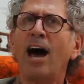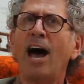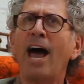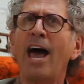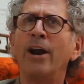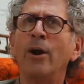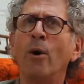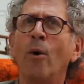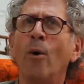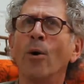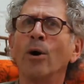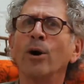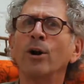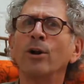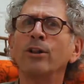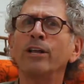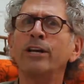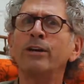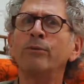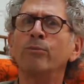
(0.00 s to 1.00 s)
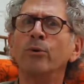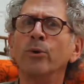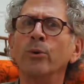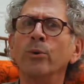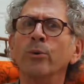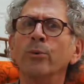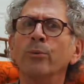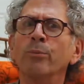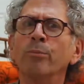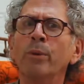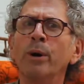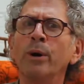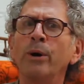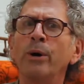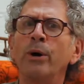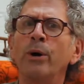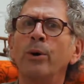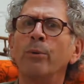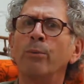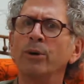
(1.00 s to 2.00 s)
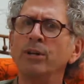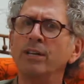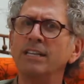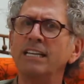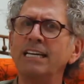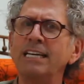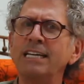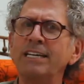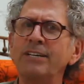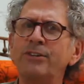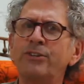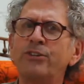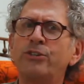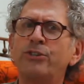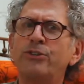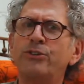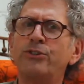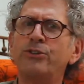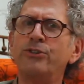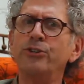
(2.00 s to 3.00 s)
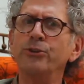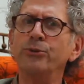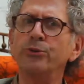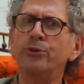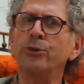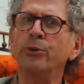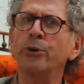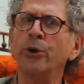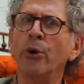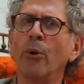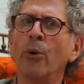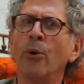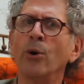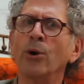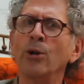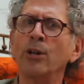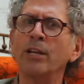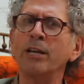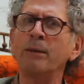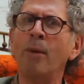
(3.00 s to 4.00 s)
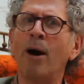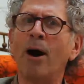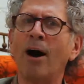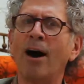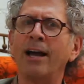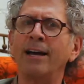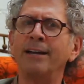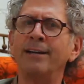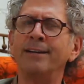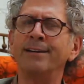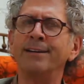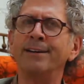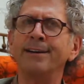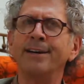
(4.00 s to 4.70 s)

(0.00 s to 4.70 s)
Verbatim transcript: An orderly room will lead you to an orderly mind.